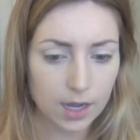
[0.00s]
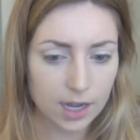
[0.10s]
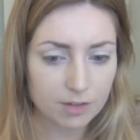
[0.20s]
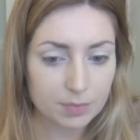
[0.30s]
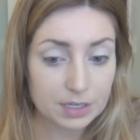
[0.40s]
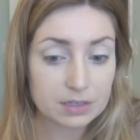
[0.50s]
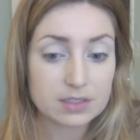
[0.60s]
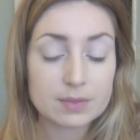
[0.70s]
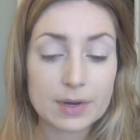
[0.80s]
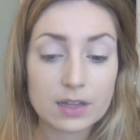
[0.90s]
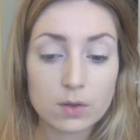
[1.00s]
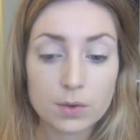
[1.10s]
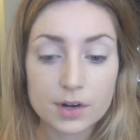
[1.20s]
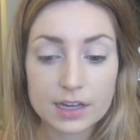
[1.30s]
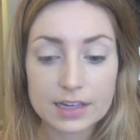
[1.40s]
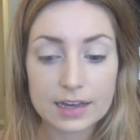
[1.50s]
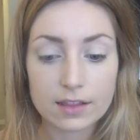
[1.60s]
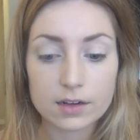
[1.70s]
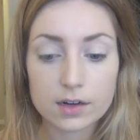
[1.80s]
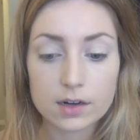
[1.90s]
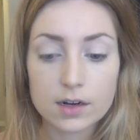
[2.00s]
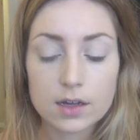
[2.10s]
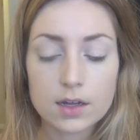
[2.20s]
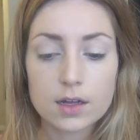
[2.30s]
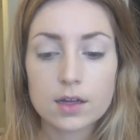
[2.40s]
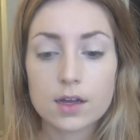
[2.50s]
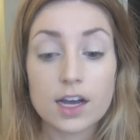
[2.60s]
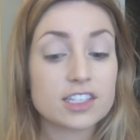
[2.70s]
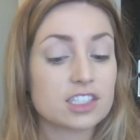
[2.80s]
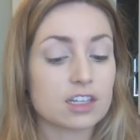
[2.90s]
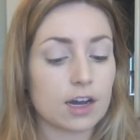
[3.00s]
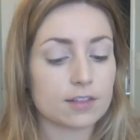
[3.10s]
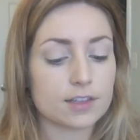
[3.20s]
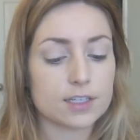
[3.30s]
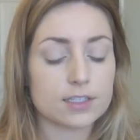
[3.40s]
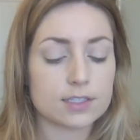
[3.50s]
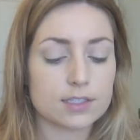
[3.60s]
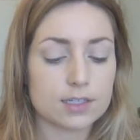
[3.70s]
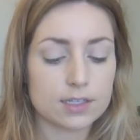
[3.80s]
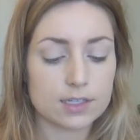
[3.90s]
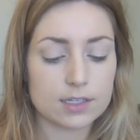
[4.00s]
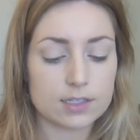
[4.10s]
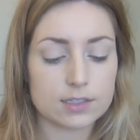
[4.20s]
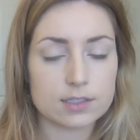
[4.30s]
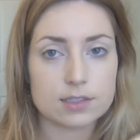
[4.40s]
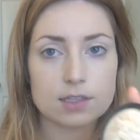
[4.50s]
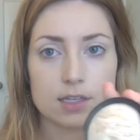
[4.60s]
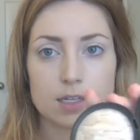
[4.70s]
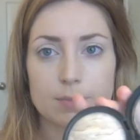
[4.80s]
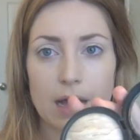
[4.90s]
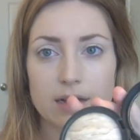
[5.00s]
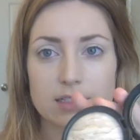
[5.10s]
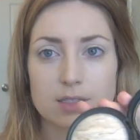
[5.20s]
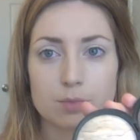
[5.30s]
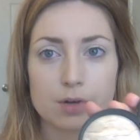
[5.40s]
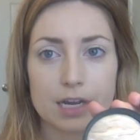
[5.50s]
I've been using my Laura Geller. I just got this. It is the Balance and